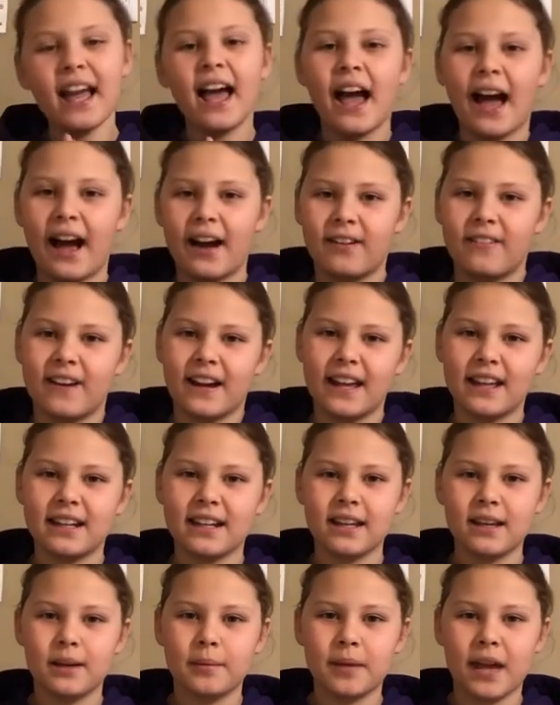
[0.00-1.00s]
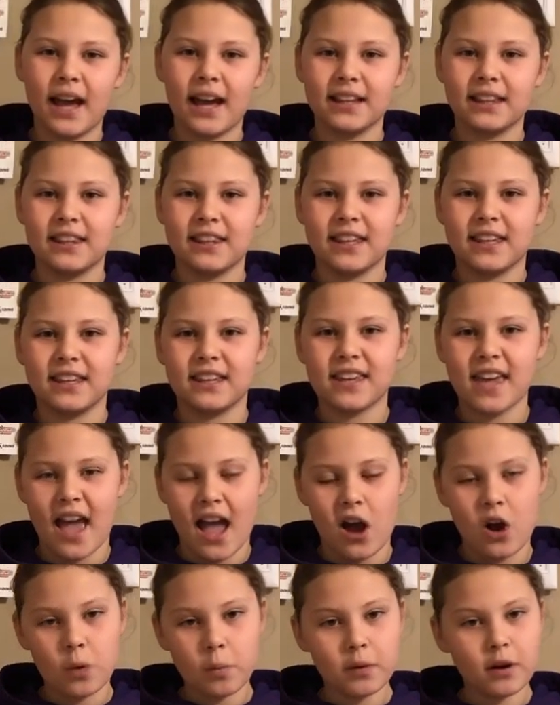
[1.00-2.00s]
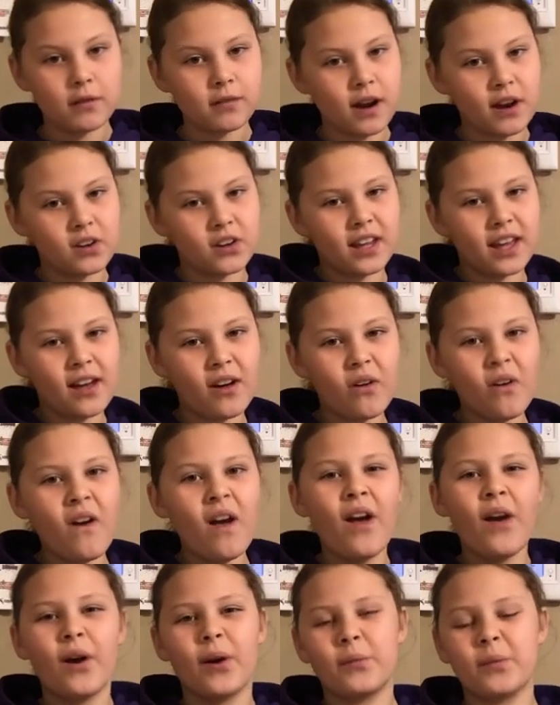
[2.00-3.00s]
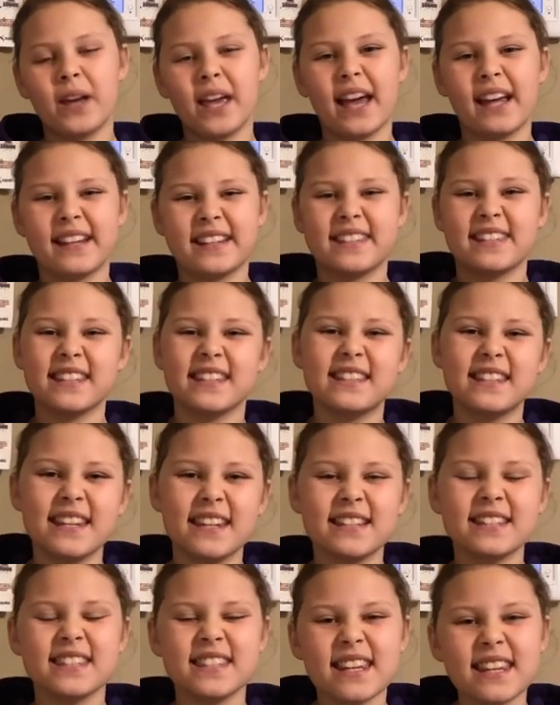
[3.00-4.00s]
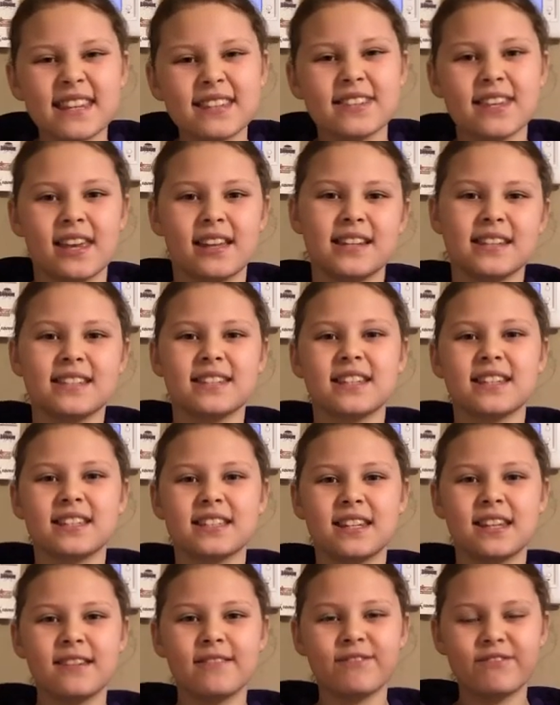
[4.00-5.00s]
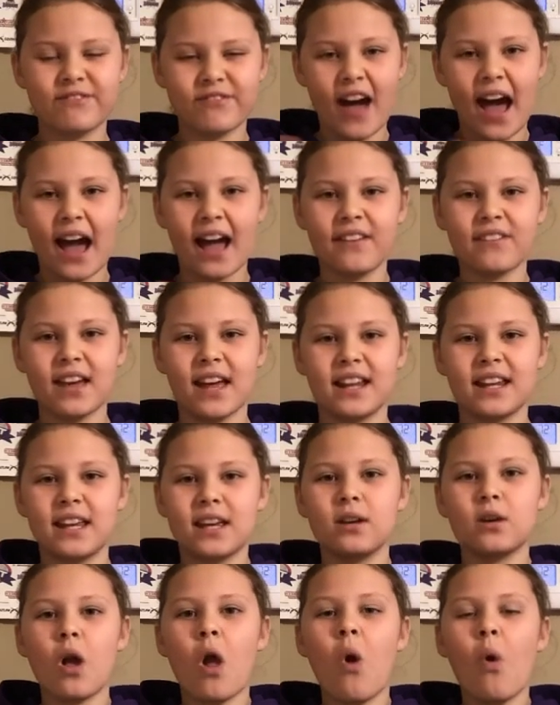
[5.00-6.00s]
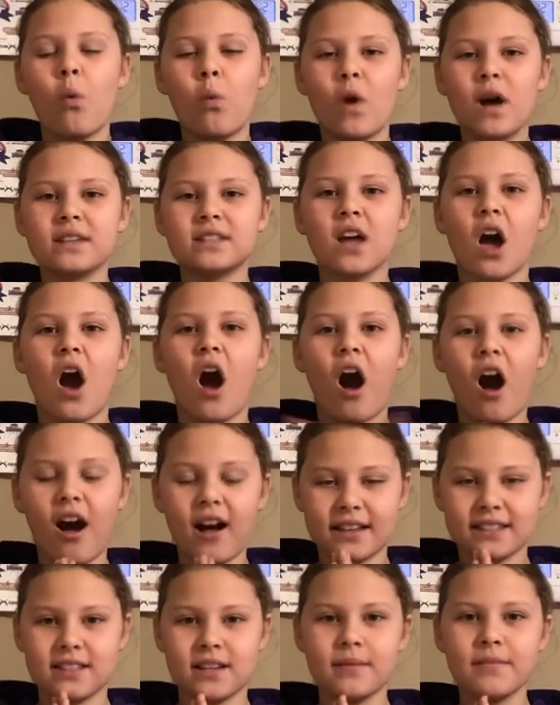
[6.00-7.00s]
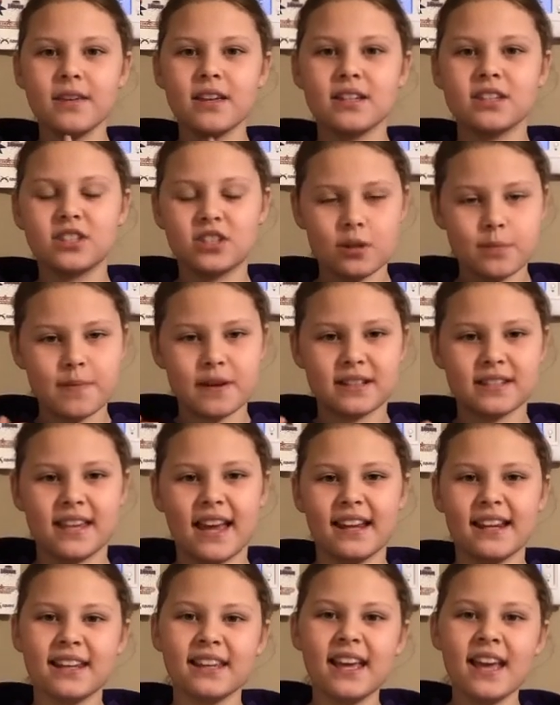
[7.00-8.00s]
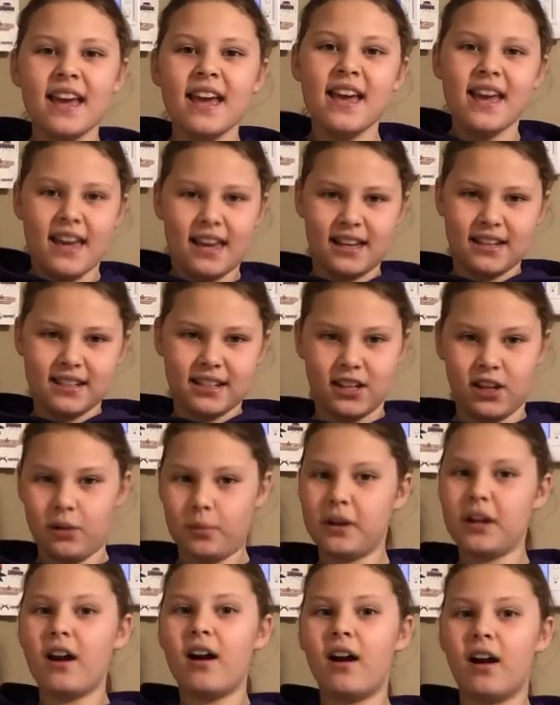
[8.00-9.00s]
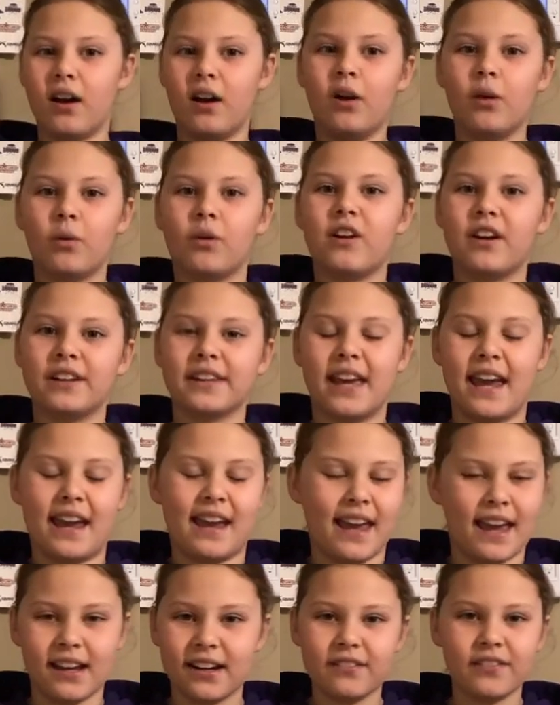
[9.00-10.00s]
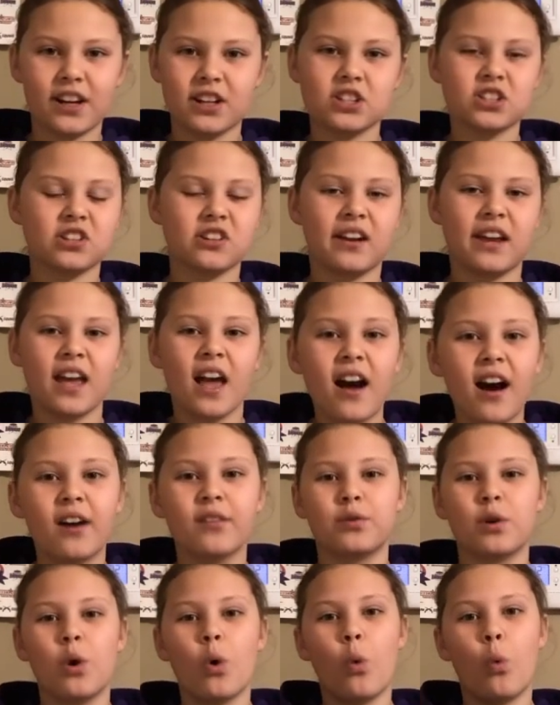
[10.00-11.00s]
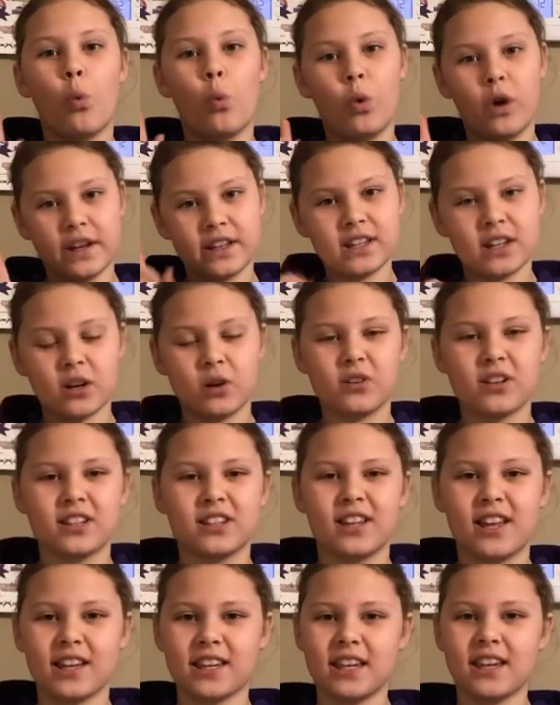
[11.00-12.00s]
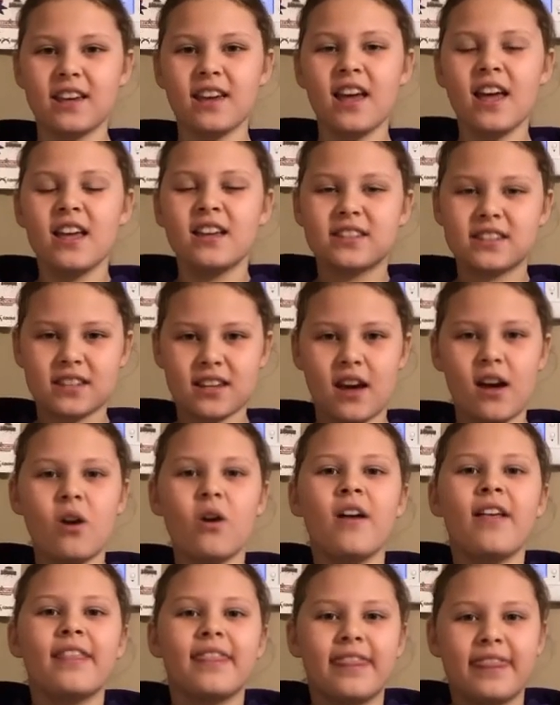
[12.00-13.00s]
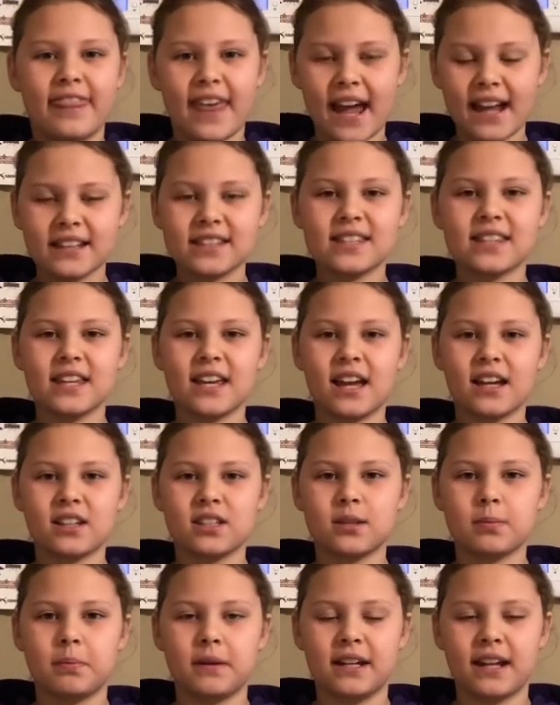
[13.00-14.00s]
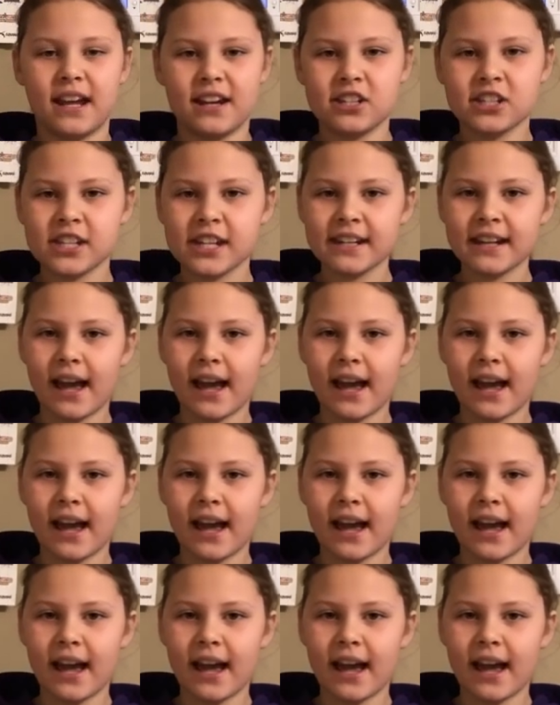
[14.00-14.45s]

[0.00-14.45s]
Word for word: I ran him at the CALBRA Rodeo, and we had a 16.6 and a 16.5, and it was awesome, super exciting, and here we are. We're on the anniversary of one year with Lucky, so that's the explanation.